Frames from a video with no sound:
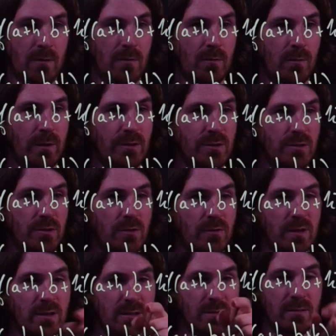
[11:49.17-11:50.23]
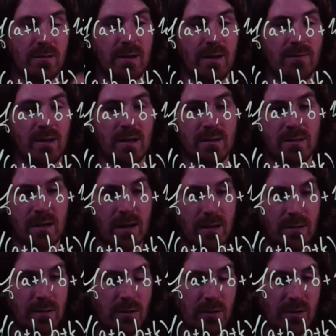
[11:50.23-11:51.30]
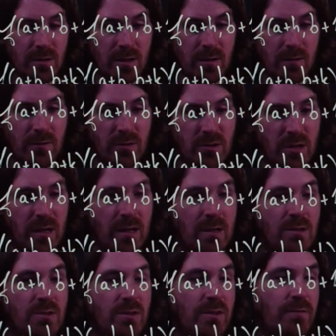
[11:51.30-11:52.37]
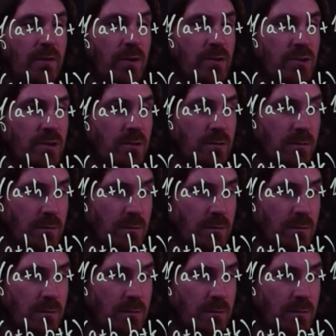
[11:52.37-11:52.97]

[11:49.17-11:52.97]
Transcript: we just took this to the left hand side to consider the change in the function.